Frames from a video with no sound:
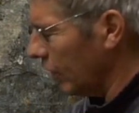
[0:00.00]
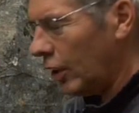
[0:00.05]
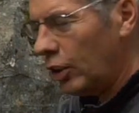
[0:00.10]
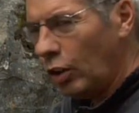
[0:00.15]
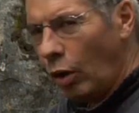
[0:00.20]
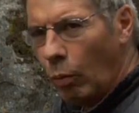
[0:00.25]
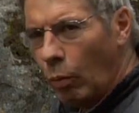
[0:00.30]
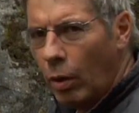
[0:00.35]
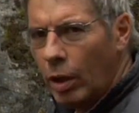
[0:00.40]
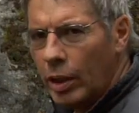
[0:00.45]
I
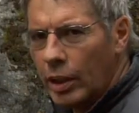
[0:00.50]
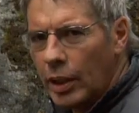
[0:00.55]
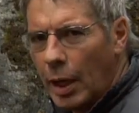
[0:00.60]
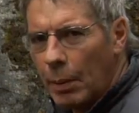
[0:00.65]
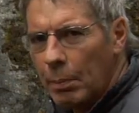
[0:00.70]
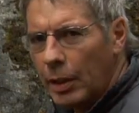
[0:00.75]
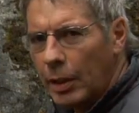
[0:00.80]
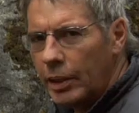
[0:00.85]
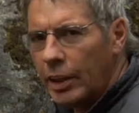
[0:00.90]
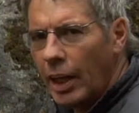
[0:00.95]
don't want to, I'm
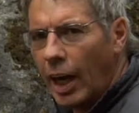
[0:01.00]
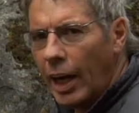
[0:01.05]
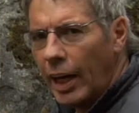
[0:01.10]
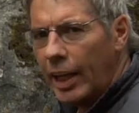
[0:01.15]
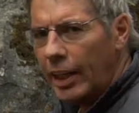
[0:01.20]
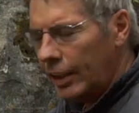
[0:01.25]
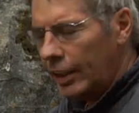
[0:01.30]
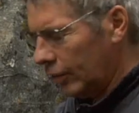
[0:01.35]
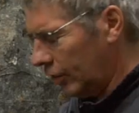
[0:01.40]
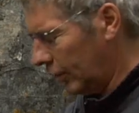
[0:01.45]

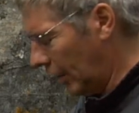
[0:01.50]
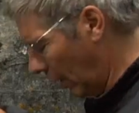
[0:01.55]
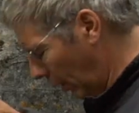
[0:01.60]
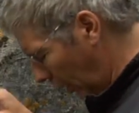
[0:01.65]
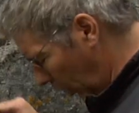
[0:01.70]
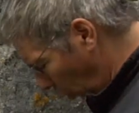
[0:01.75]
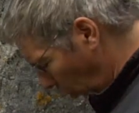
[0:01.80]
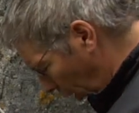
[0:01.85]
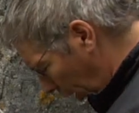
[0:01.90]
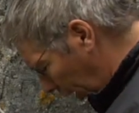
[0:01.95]
untying this now. I
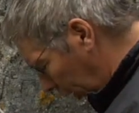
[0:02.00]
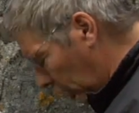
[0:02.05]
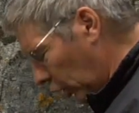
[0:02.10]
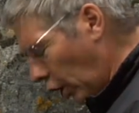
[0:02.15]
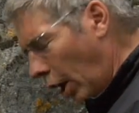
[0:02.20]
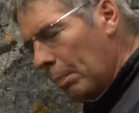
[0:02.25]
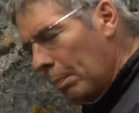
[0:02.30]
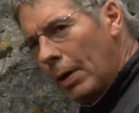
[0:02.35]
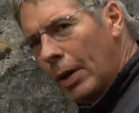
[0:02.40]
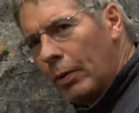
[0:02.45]
don't want to
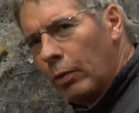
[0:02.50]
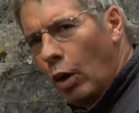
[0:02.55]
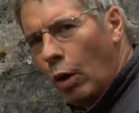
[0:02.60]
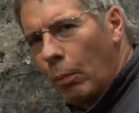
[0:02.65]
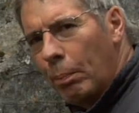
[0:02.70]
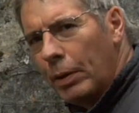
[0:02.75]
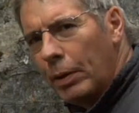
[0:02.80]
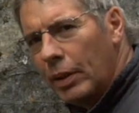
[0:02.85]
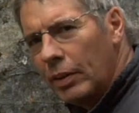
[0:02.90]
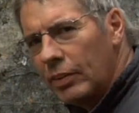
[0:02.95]
drop my rope,
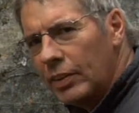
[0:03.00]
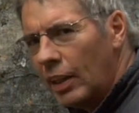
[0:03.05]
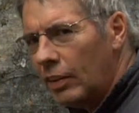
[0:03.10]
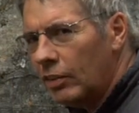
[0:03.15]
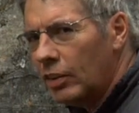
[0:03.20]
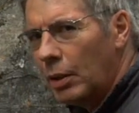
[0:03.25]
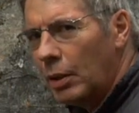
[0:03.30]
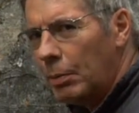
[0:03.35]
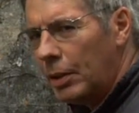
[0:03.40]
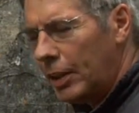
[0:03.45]
because that's
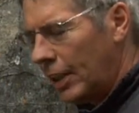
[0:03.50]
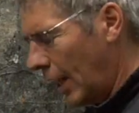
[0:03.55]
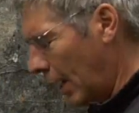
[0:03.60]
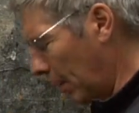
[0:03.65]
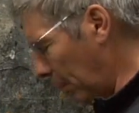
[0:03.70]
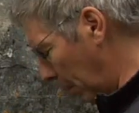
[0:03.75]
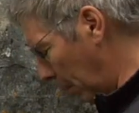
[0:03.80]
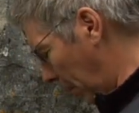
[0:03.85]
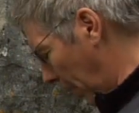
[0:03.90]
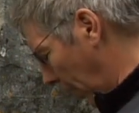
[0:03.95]
going to be damn
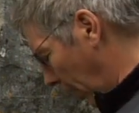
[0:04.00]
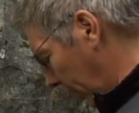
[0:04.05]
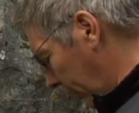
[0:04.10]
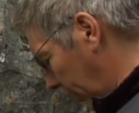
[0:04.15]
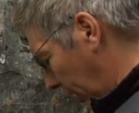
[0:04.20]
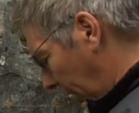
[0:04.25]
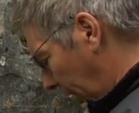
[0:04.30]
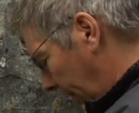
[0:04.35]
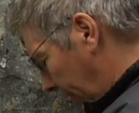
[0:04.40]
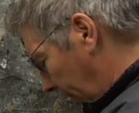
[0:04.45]

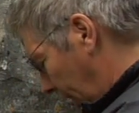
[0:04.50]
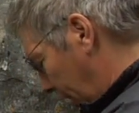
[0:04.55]
embarrassing if I